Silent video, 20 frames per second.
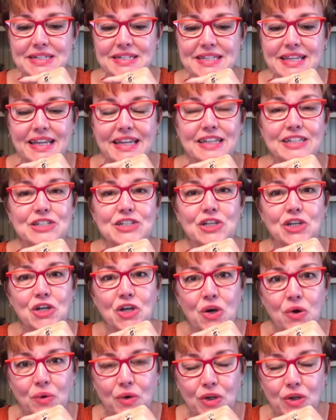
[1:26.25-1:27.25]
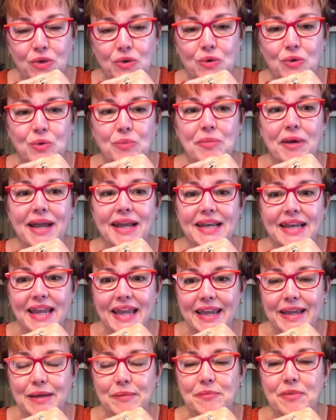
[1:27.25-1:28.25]
They get to know you by
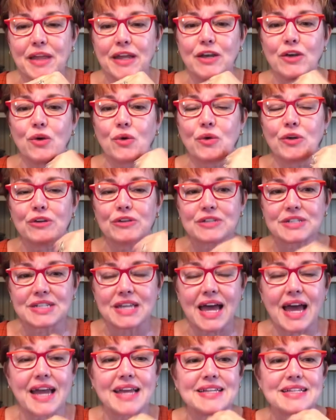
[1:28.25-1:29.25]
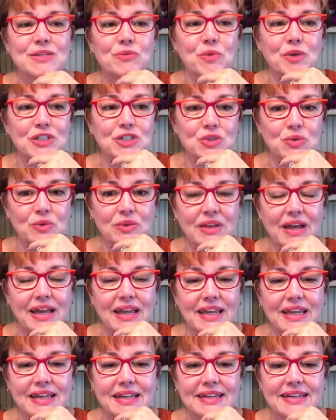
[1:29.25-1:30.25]
name. They know your size and what you
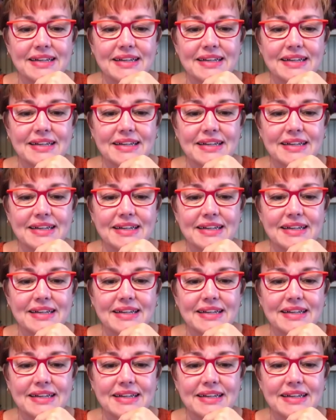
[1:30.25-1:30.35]
like.